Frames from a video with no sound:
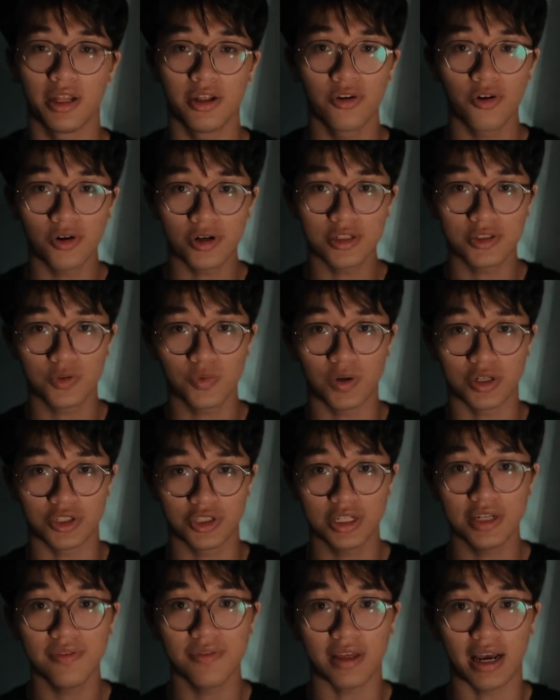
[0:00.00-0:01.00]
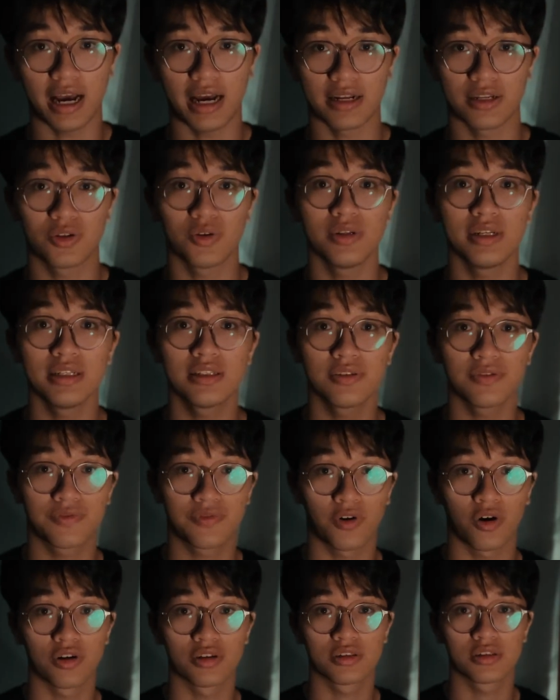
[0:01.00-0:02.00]
in order to achieve that, you need to
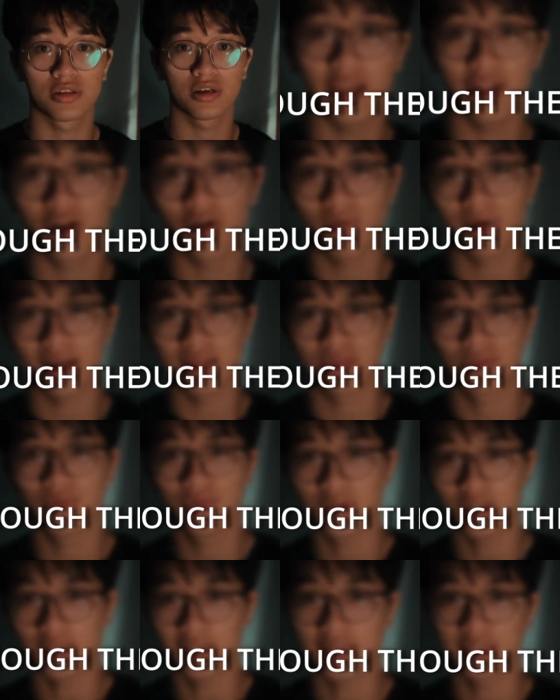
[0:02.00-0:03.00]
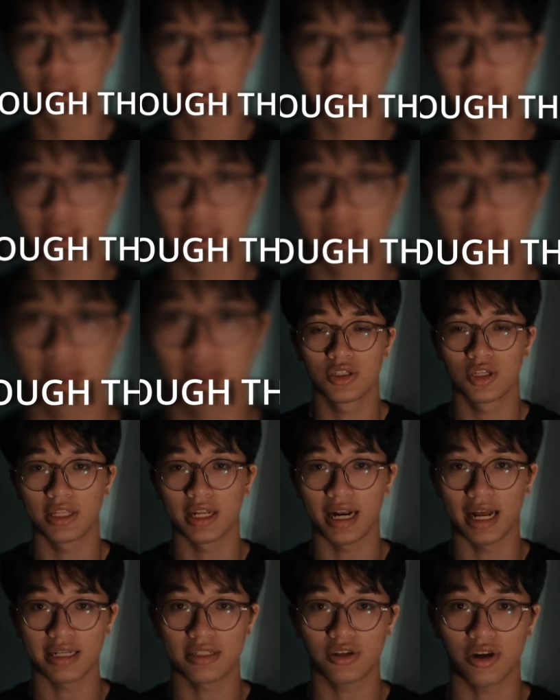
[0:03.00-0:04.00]
first iterate through the linked list. So
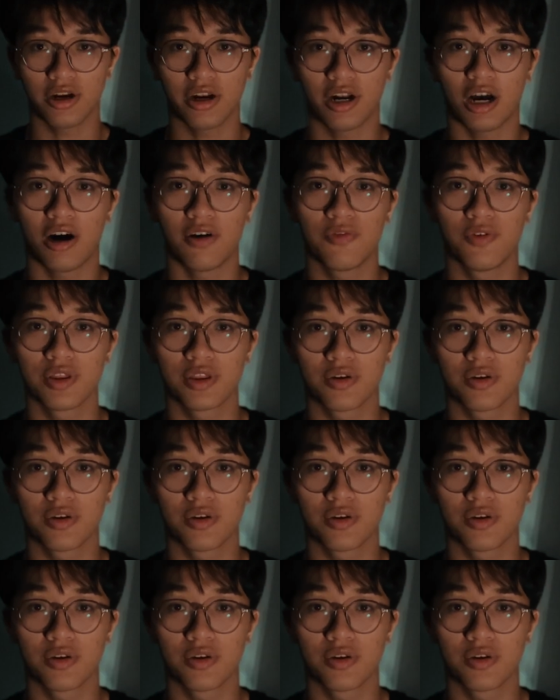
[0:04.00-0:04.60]
then I started off with